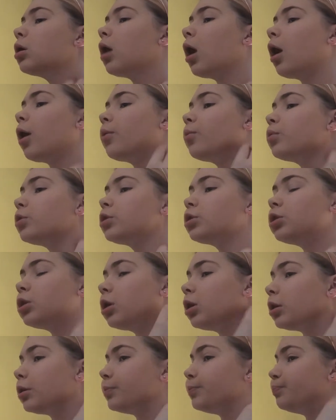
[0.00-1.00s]
I would
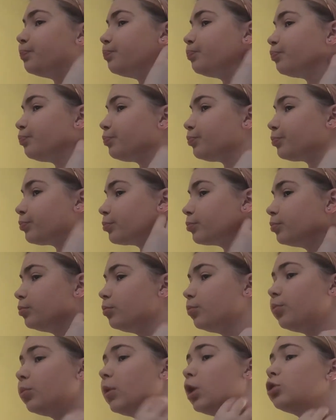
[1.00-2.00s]

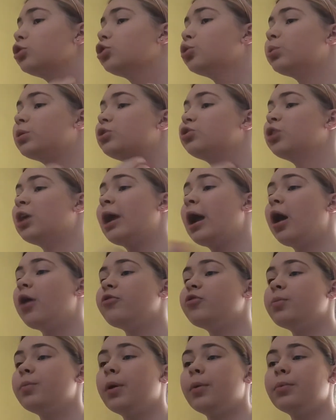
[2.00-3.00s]
do it straight
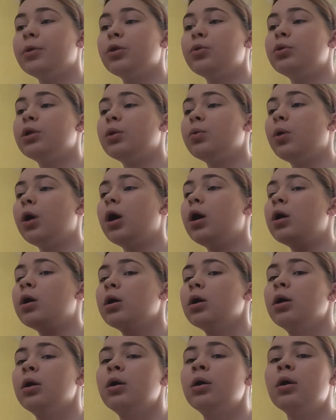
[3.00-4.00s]
after my beauty
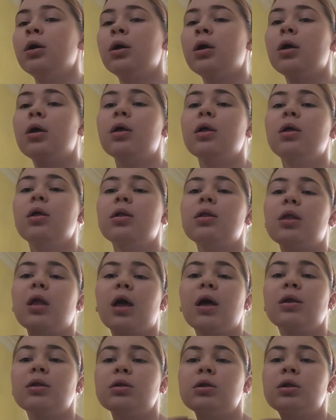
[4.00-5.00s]
work. And
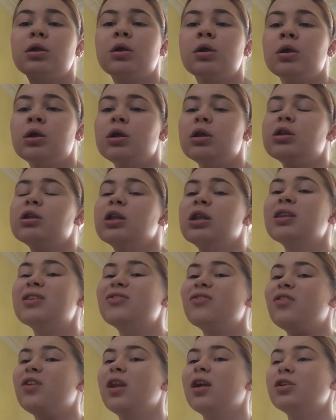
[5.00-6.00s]
that, since
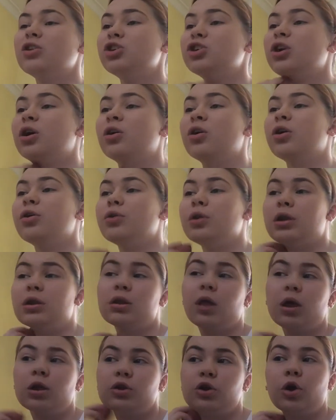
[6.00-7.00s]
for lunch I only
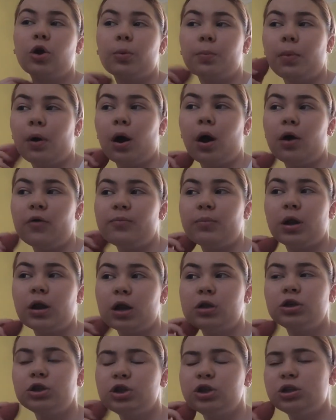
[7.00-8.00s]
like took part of my
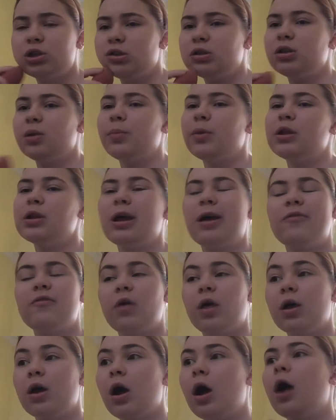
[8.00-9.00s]
lunch, since I meant to have
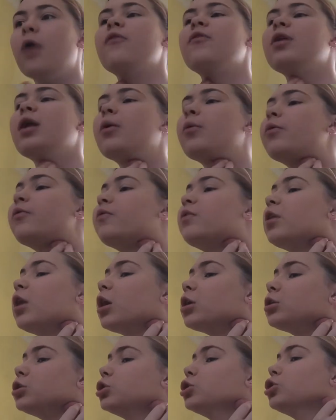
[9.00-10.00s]
like half an hour for
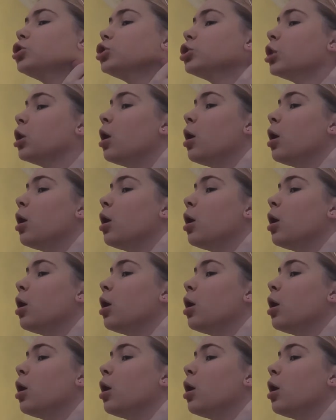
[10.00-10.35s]
lunch,